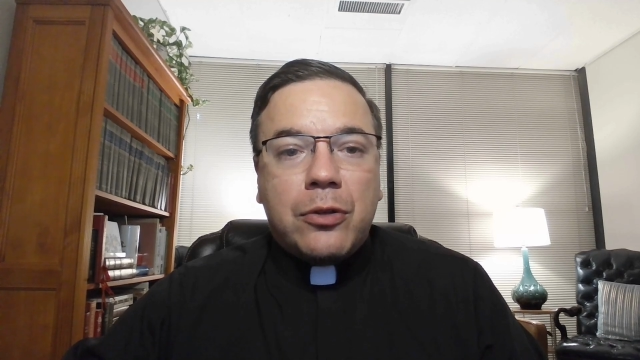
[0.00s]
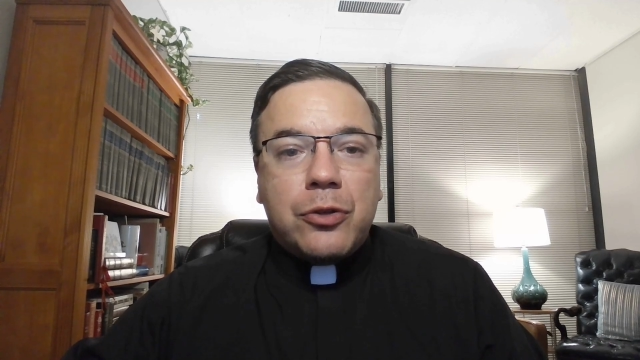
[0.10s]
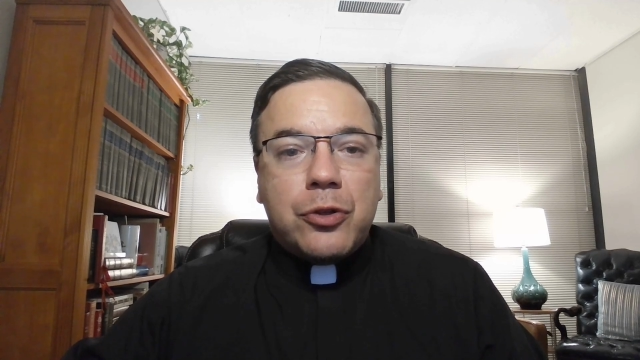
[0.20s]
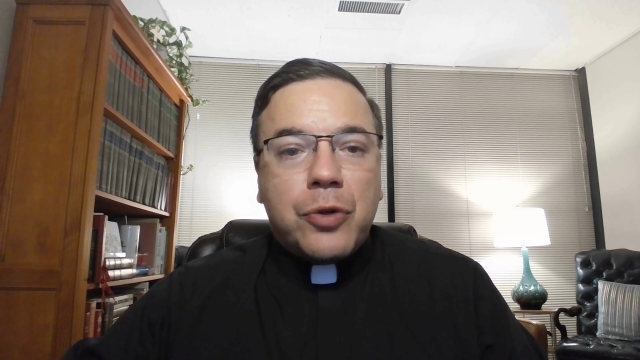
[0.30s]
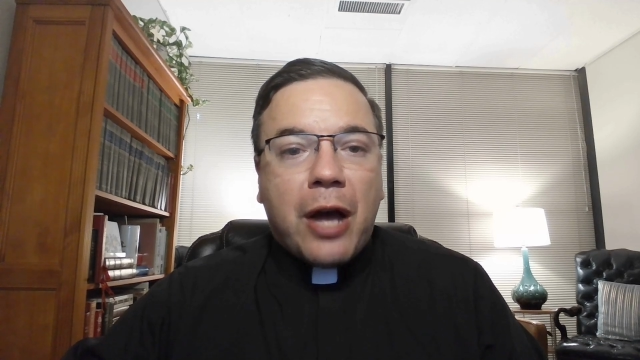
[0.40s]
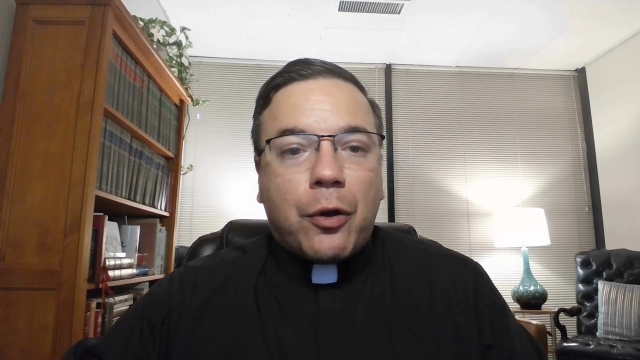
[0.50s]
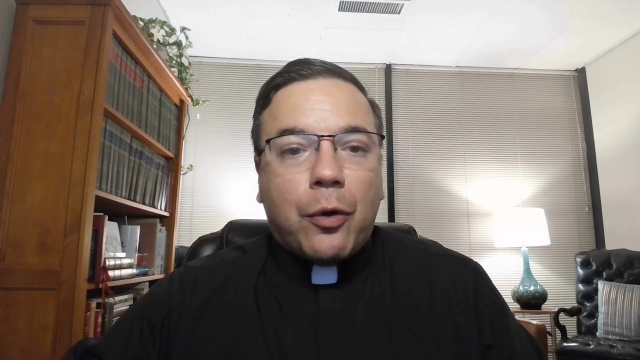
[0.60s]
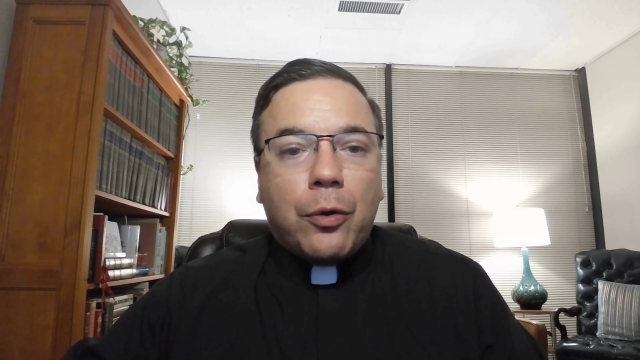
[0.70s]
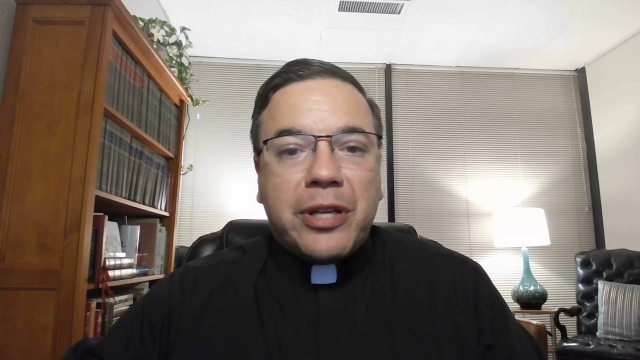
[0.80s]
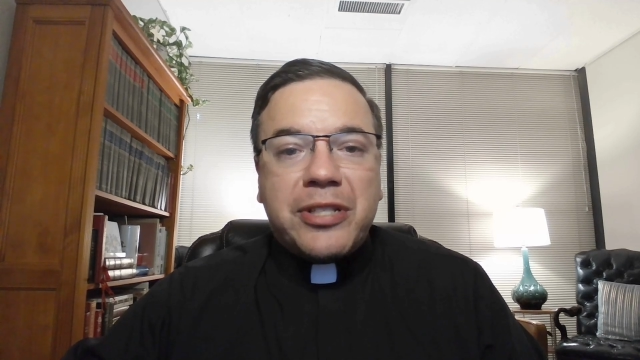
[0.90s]
Do not
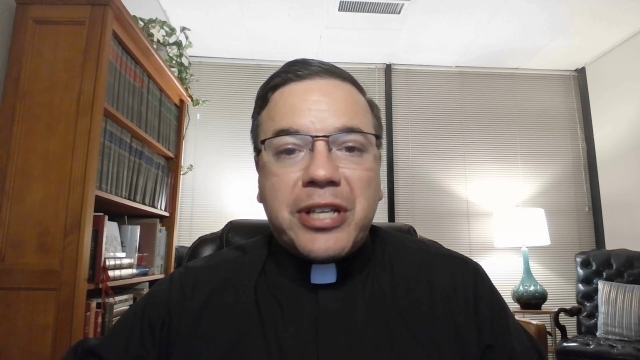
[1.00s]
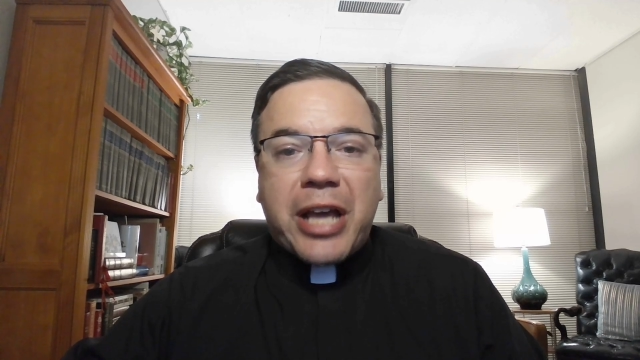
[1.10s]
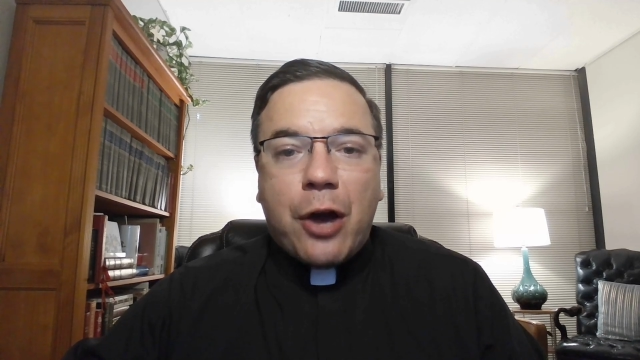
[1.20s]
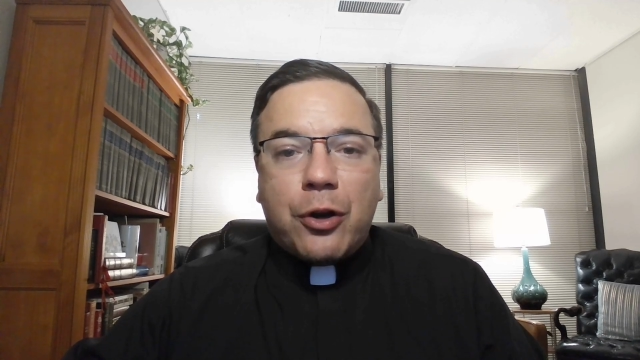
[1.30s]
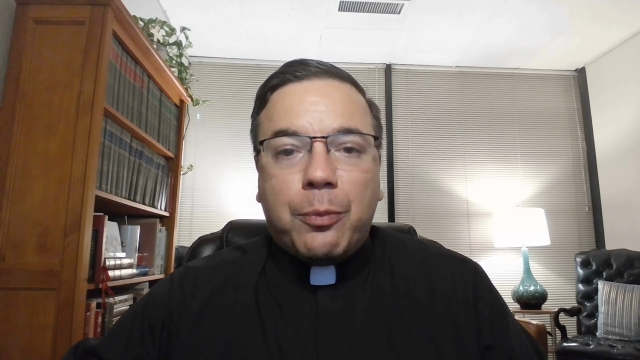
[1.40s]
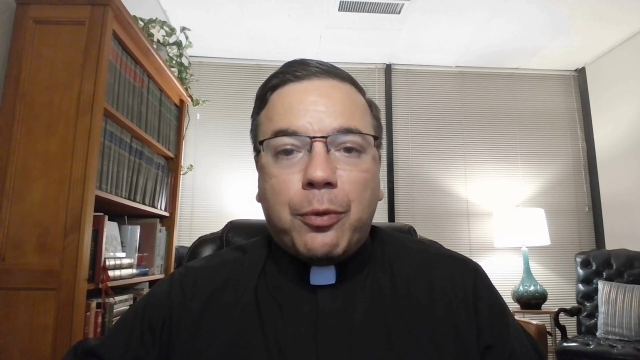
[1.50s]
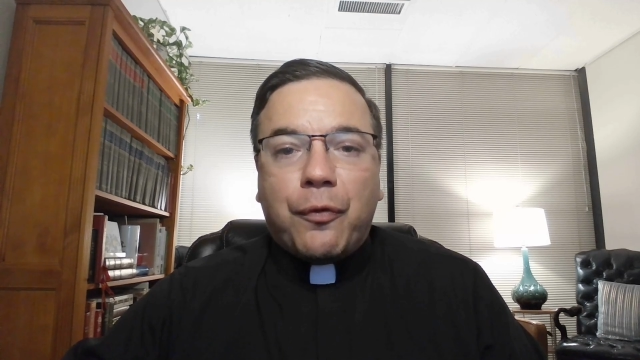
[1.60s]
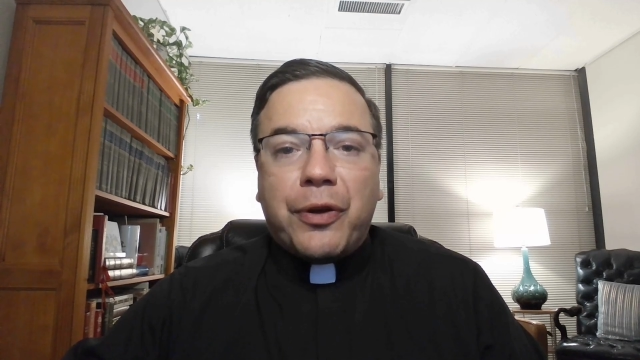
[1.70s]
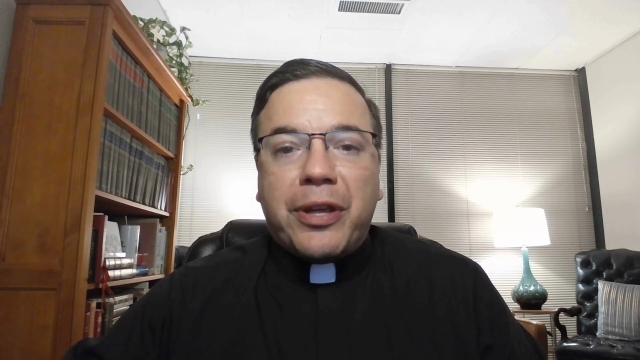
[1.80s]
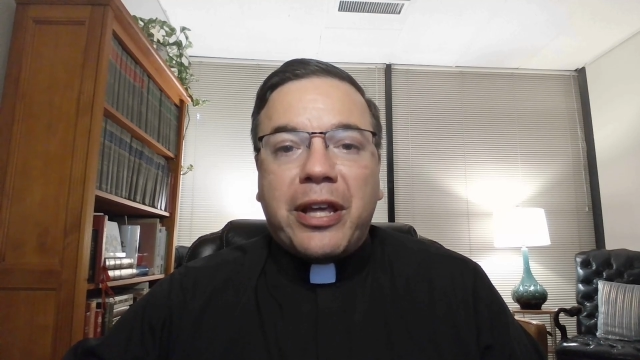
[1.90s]
hold us accountable
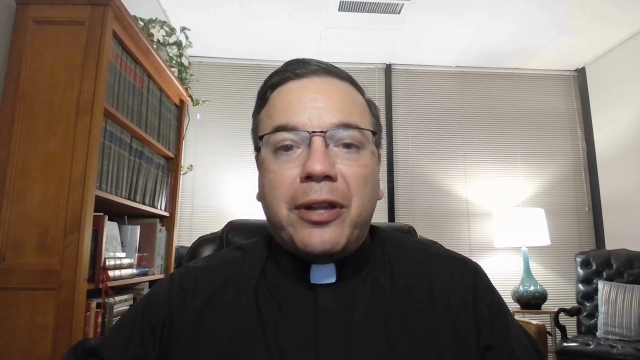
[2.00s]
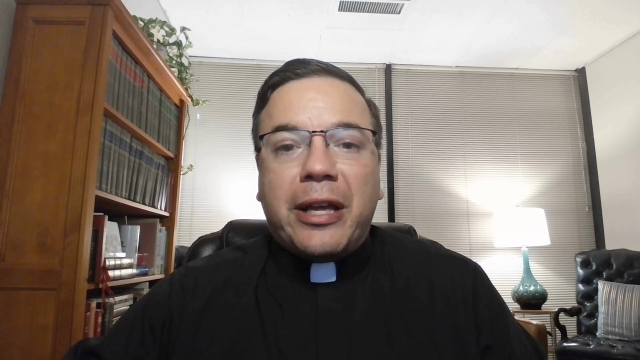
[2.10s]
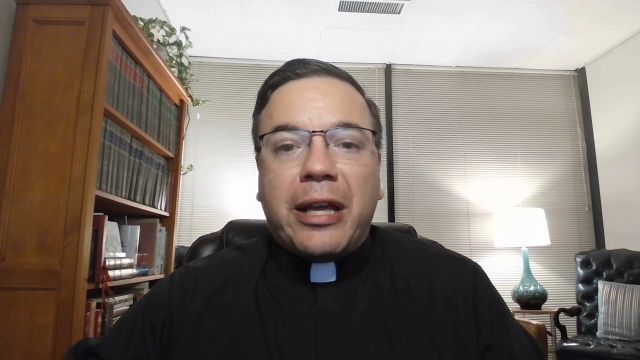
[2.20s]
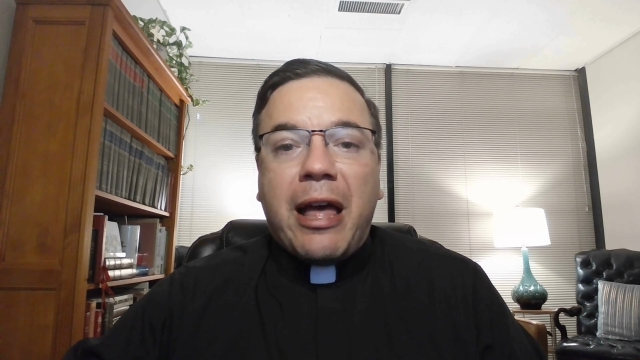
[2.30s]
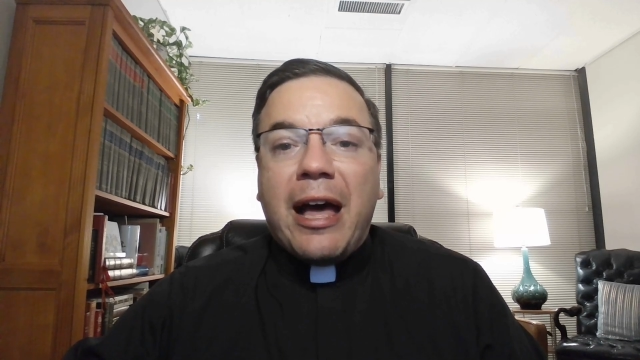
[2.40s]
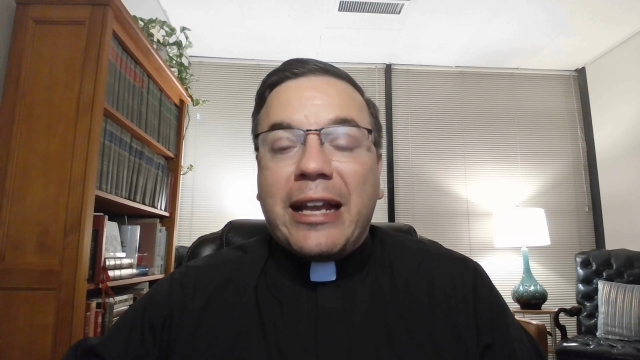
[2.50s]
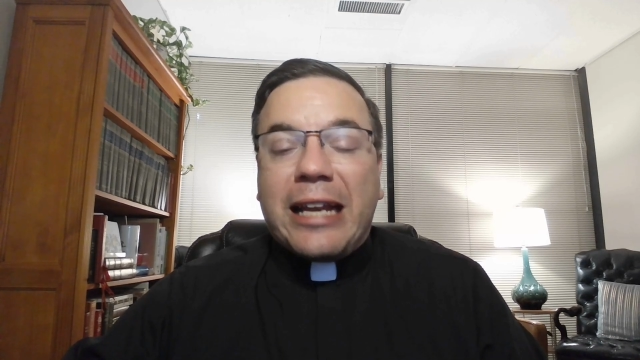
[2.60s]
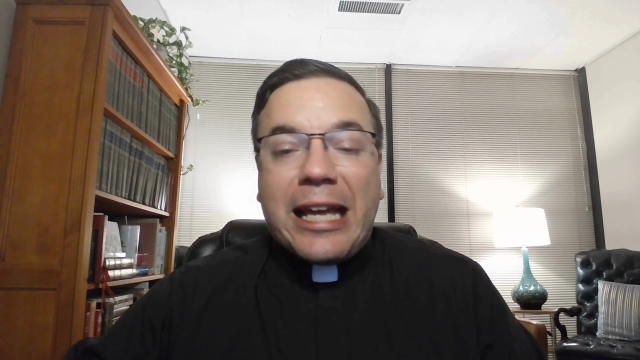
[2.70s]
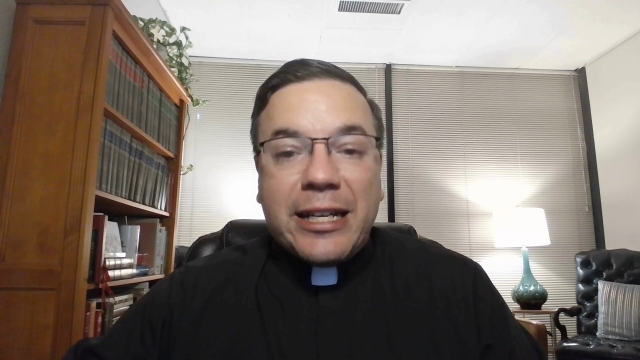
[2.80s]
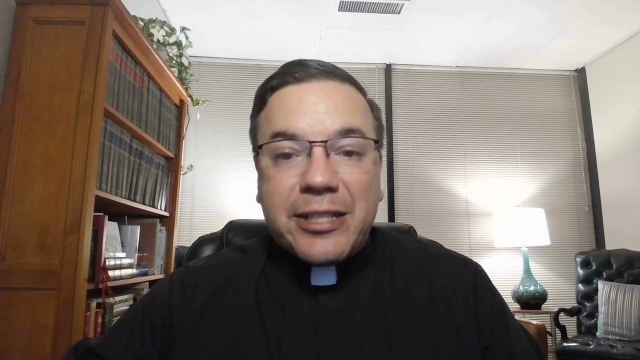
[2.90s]
for killing
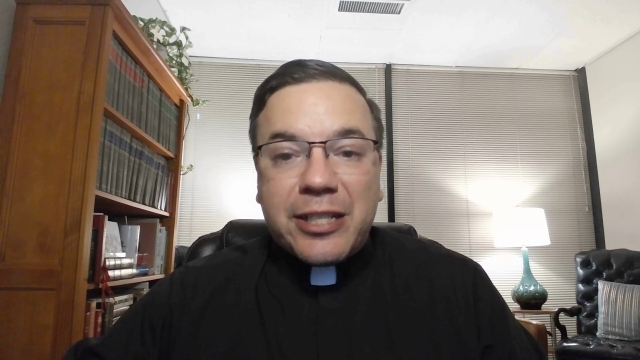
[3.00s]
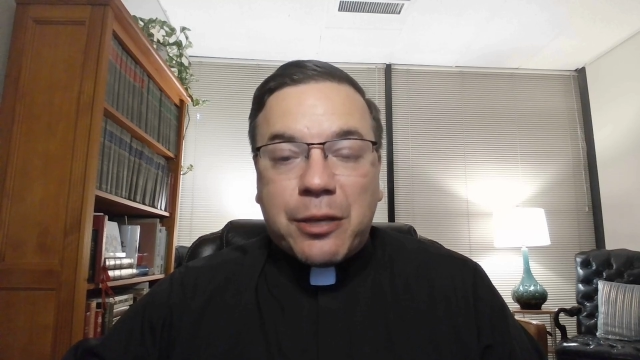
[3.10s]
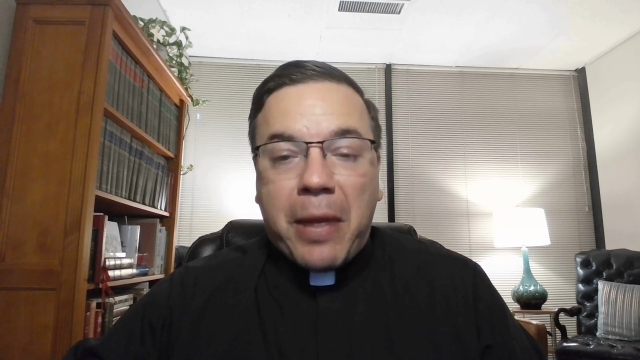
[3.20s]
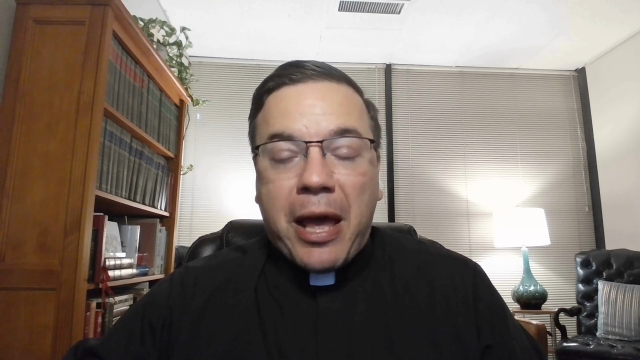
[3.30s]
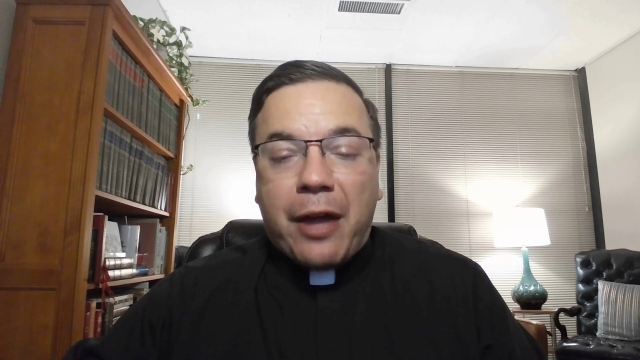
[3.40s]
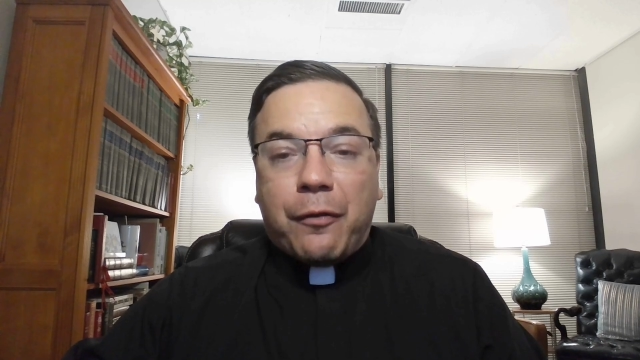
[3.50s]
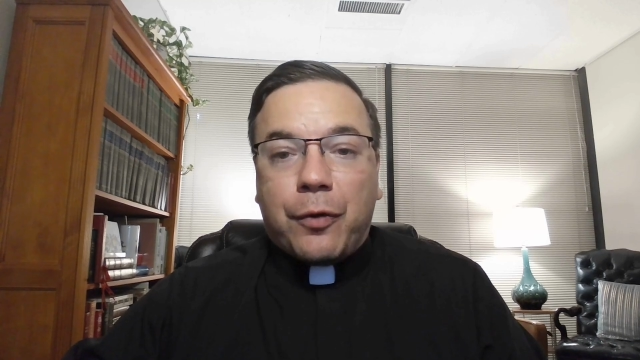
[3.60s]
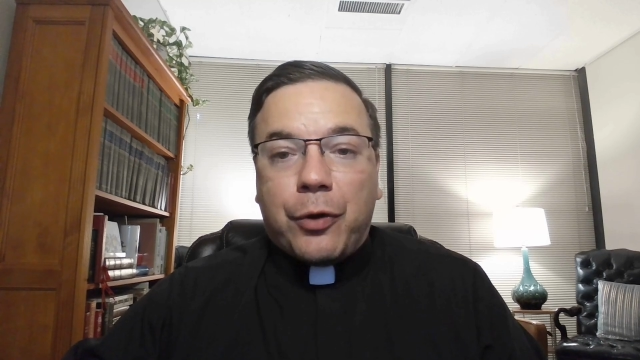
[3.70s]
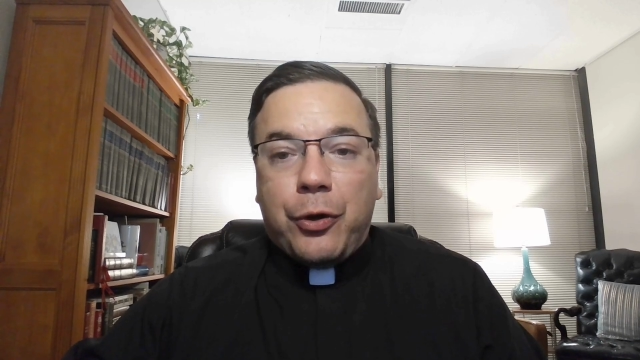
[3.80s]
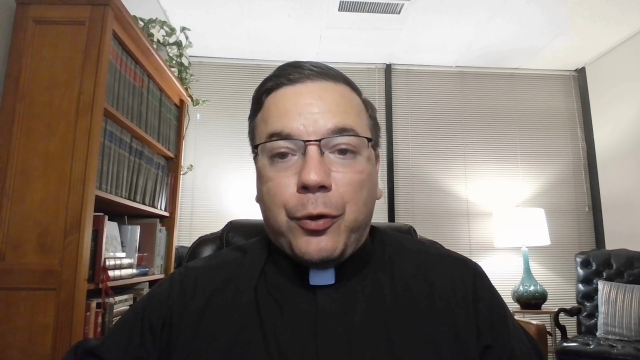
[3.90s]
an innocent man
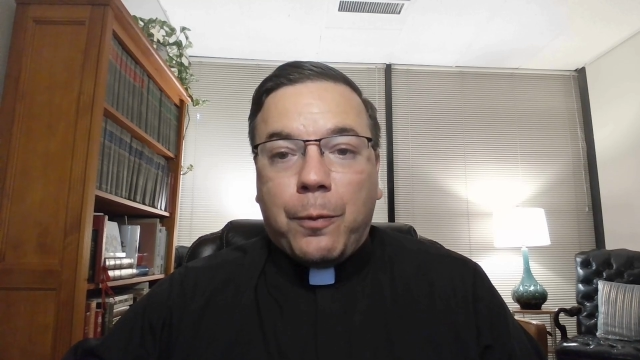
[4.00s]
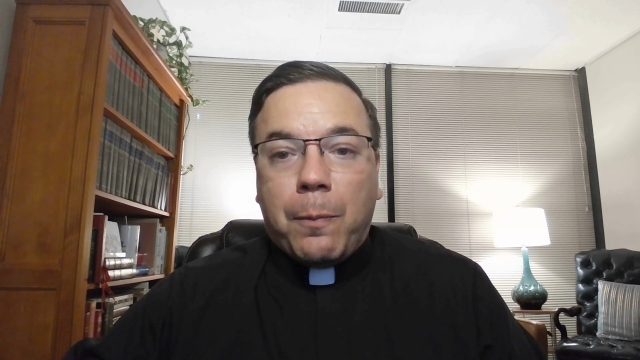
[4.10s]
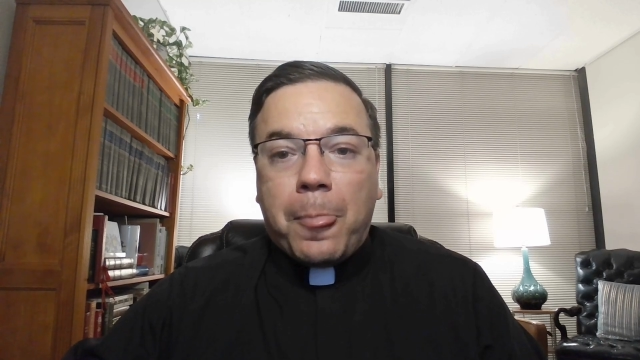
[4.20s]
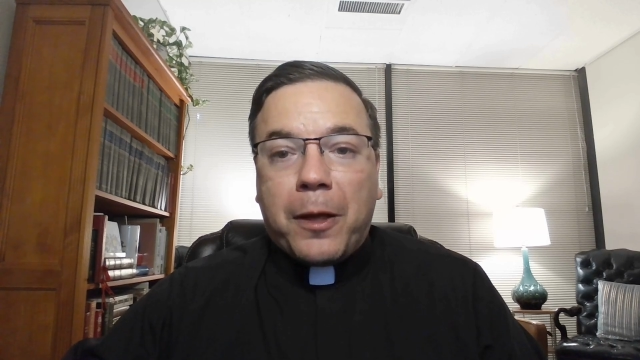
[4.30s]
for you.